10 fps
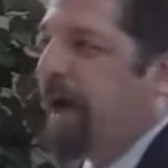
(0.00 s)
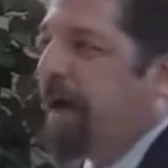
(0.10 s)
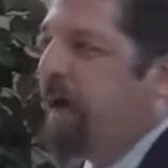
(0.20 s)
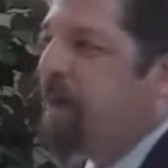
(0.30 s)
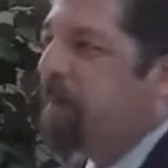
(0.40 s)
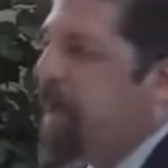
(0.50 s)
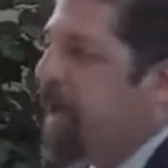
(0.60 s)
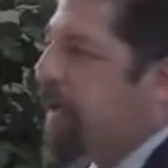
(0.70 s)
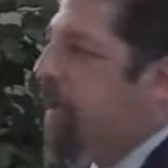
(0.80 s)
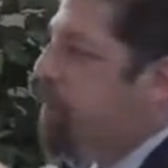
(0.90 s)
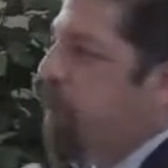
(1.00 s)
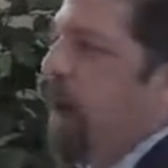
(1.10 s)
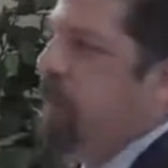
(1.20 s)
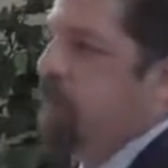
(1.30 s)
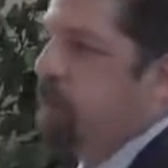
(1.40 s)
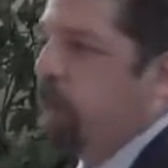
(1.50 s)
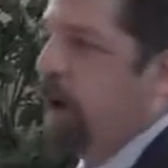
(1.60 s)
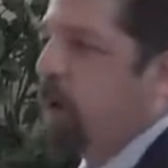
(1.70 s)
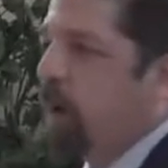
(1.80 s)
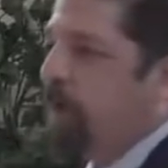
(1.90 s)
and he immediately is prompted to
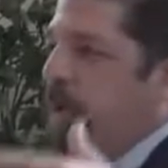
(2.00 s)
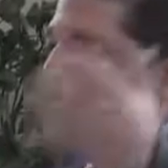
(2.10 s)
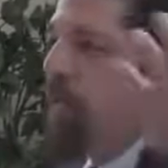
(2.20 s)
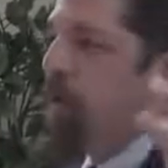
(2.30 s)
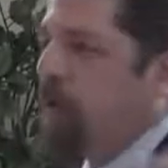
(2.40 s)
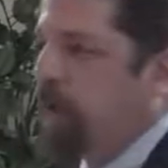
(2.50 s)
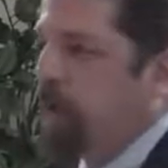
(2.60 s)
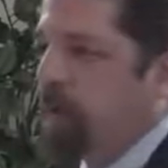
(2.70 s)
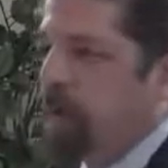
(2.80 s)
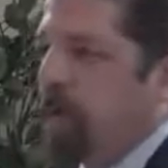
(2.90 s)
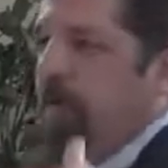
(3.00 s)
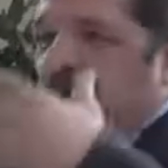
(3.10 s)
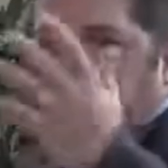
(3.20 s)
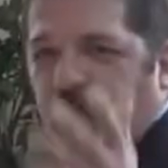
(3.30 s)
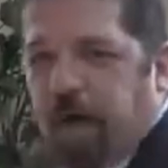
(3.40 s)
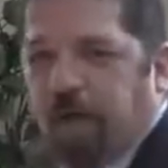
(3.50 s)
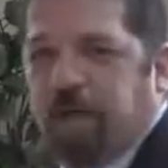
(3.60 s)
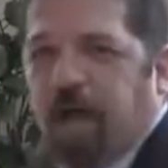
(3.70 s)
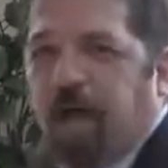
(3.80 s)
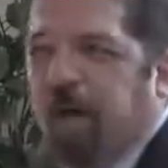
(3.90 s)
pray, Lord, deliver your people, deliver us from
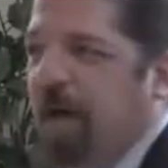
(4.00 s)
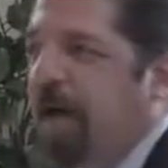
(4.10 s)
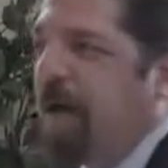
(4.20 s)
exile.